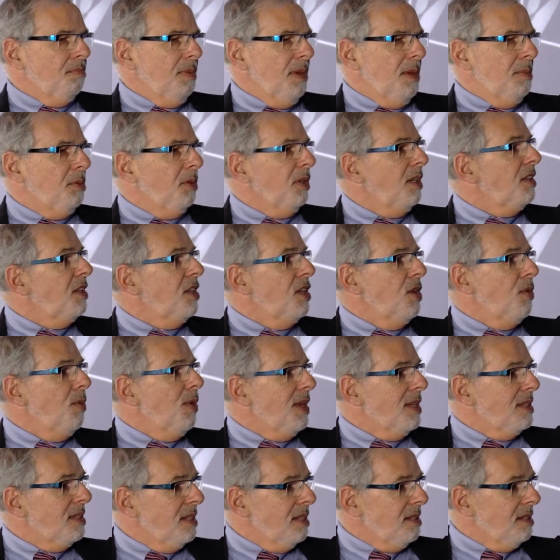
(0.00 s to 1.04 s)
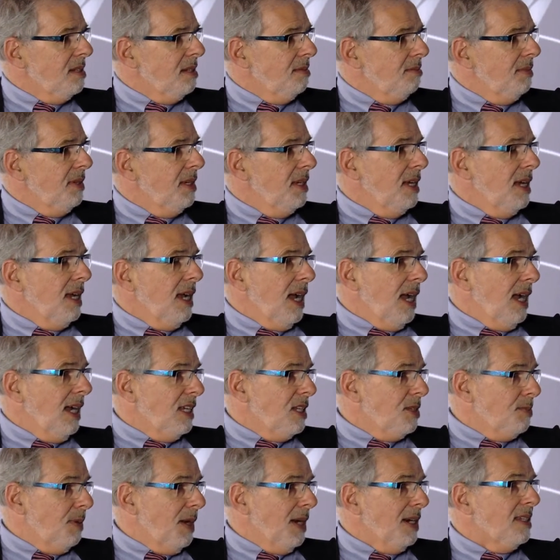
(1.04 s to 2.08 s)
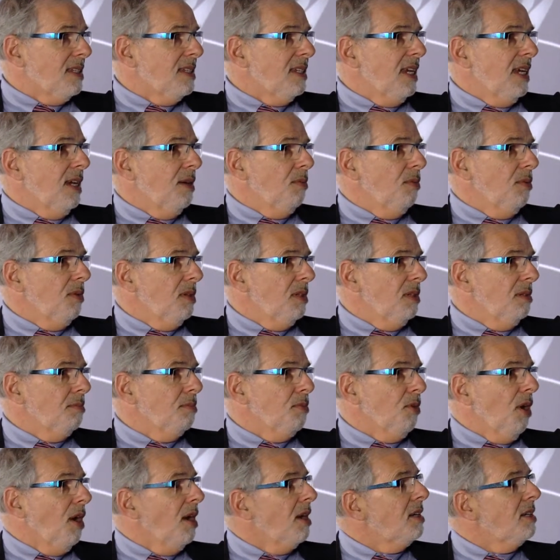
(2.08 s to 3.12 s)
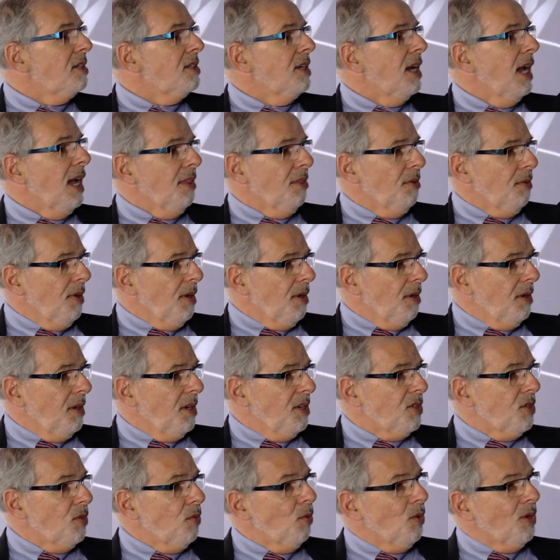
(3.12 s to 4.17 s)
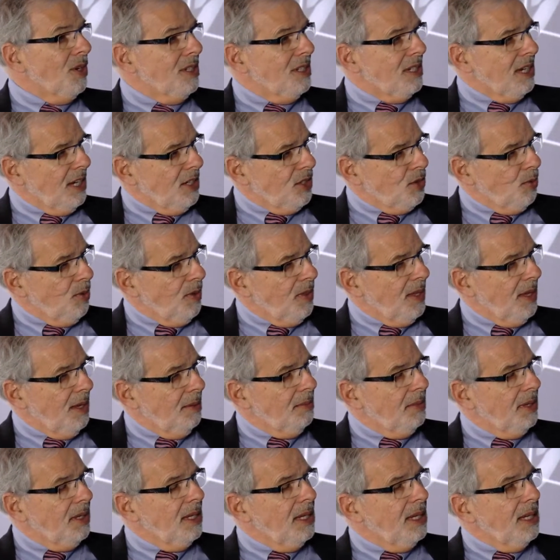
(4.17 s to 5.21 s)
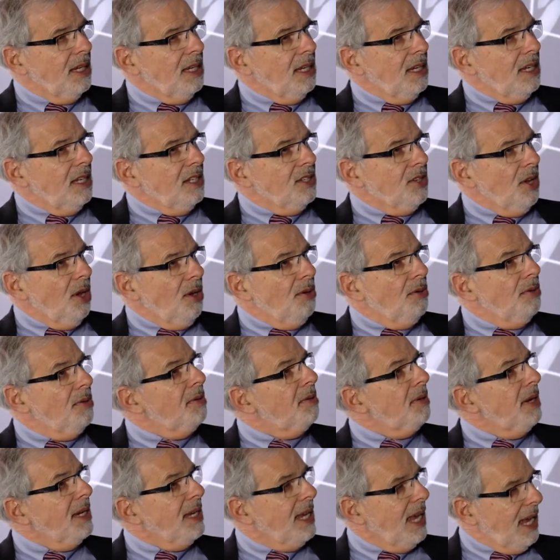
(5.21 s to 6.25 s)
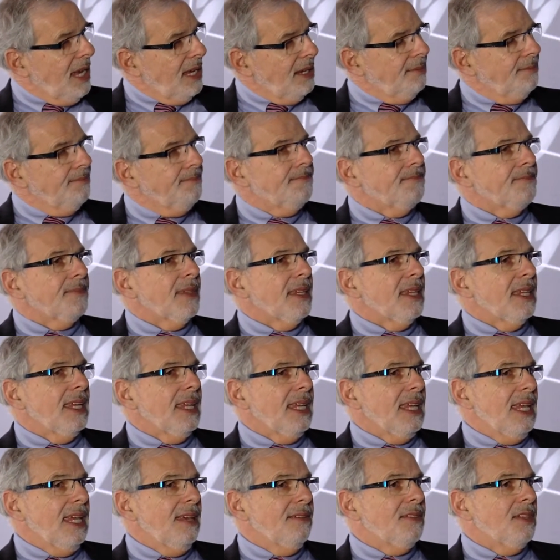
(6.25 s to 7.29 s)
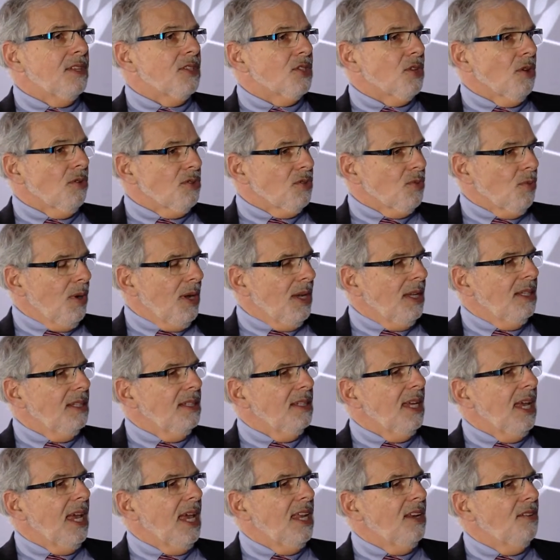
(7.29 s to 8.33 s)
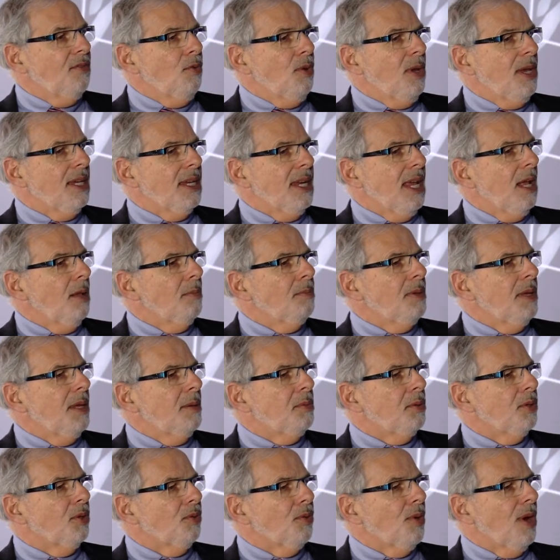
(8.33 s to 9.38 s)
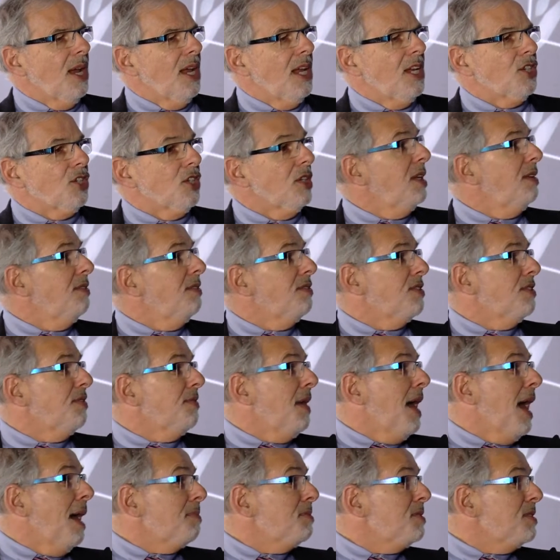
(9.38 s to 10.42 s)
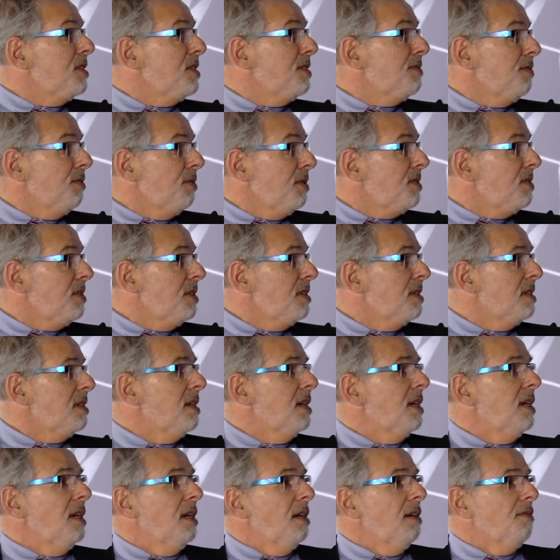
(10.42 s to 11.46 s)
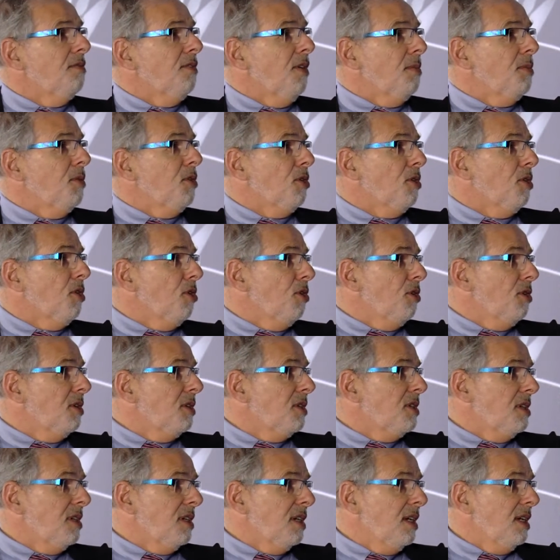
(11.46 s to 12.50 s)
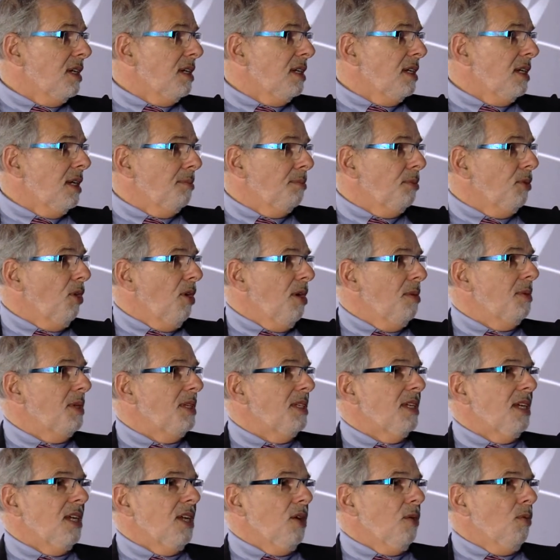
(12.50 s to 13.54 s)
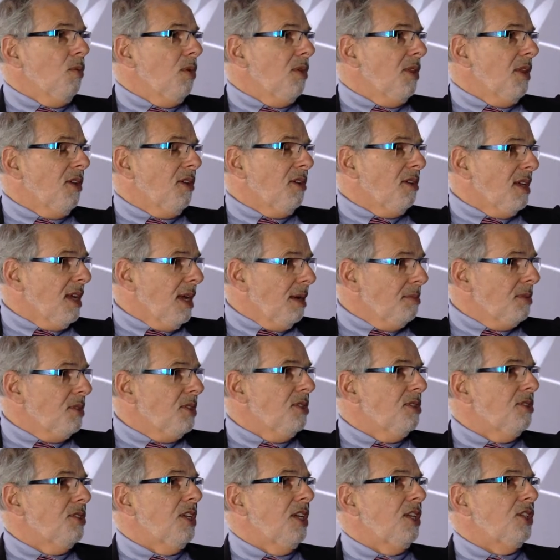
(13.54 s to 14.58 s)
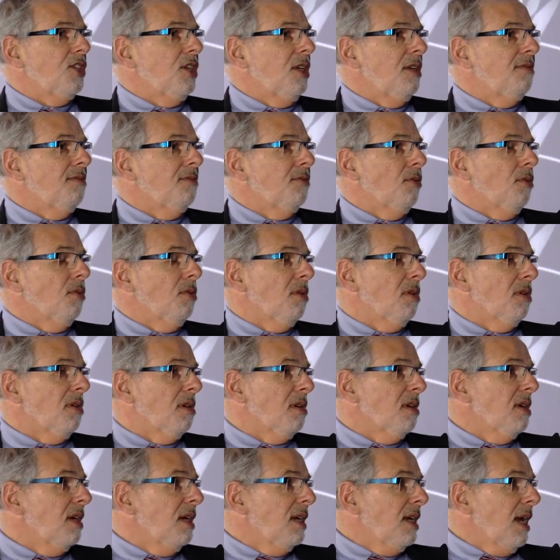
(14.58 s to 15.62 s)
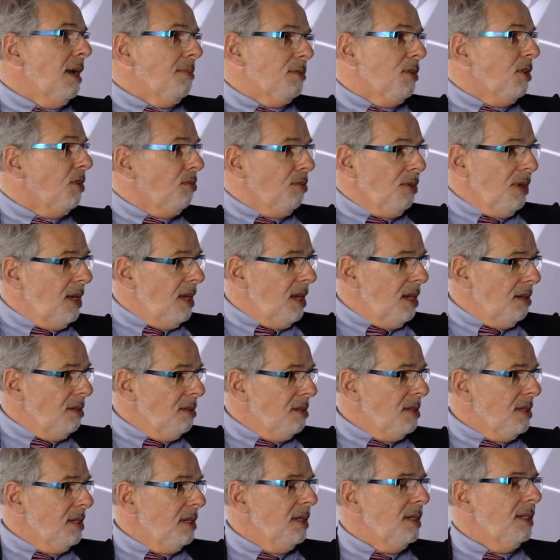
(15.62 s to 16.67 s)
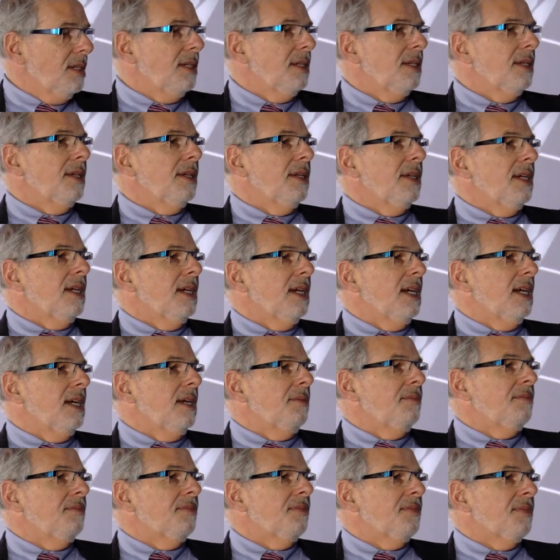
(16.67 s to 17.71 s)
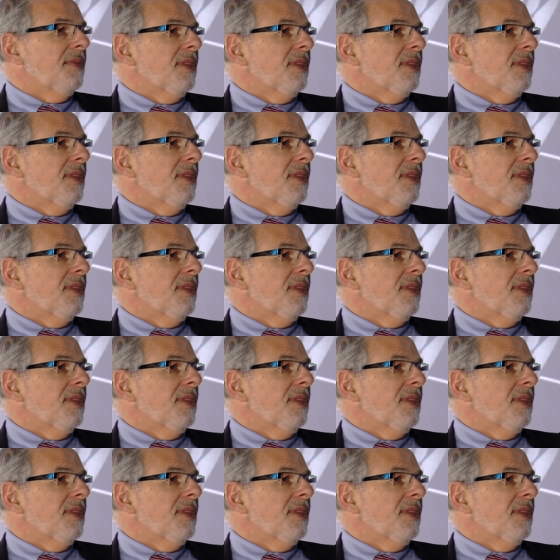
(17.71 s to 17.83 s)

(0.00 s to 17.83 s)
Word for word: people in the UN system. I expect it will broaden to other areas, and we're in touch with them. So again, if this goes well, and if we can help people arrange leaves of absence, for instance, from their current employment, where they could come to CG for up to 3 years, when